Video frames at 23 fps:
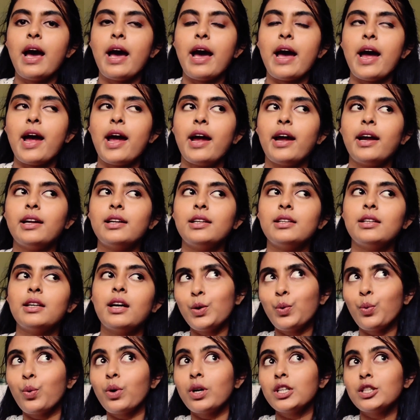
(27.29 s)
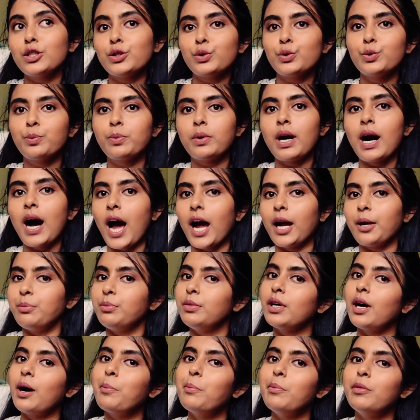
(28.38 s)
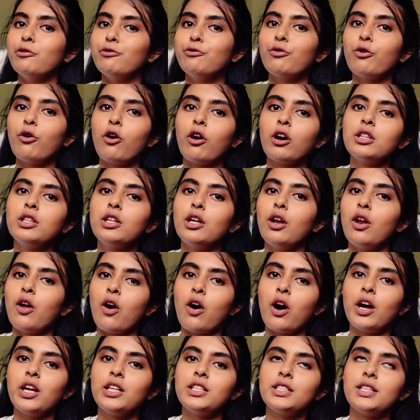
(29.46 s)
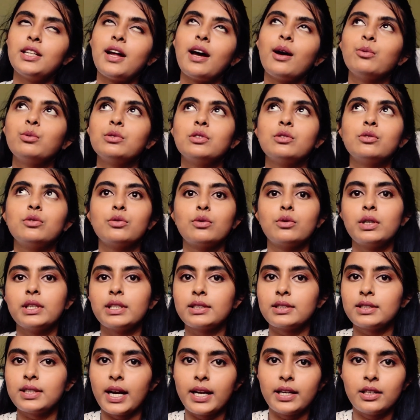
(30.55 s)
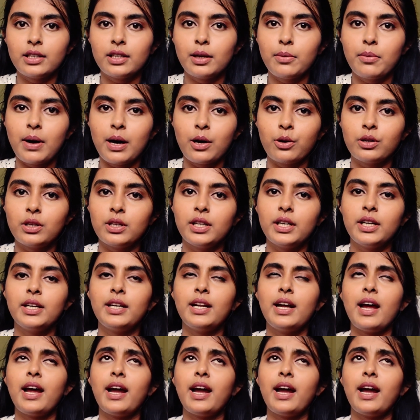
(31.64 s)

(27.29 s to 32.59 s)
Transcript: and it was super hyped up before the launch and I was so excited about it.